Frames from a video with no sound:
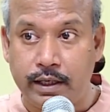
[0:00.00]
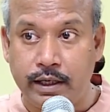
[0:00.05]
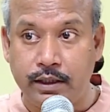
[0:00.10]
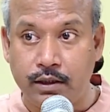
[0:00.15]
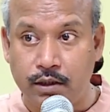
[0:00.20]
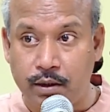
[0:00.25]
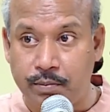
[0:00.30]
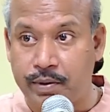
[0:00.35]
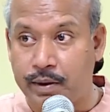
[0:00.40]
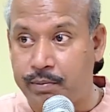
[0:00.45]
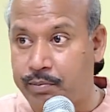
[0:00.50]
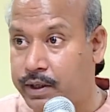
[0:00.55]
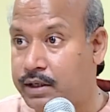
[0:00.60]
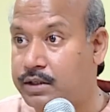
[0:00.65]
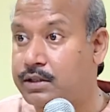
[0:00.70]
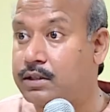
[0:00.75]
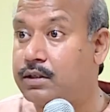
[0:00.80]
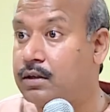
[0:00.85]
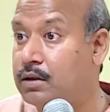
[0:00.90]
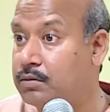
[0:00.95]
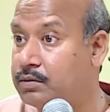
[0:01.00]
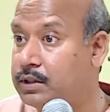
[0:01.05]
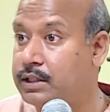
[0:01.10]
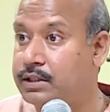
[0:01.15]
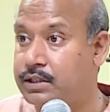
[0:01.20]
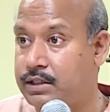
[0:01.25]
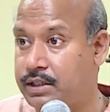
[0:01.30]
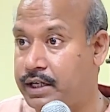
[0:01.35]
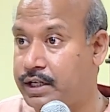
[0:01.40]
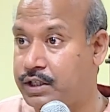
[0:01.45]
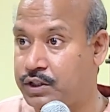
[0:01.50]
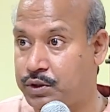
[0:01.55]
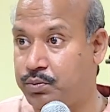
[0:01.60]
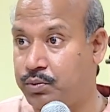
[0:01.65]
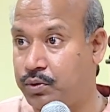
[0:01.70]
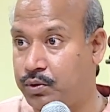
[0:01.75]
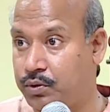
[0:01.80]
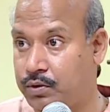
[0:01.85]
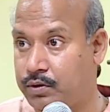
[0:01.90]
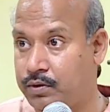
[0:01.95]
in the preparation of this
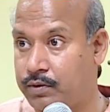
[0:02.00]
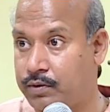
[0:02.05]
textbook.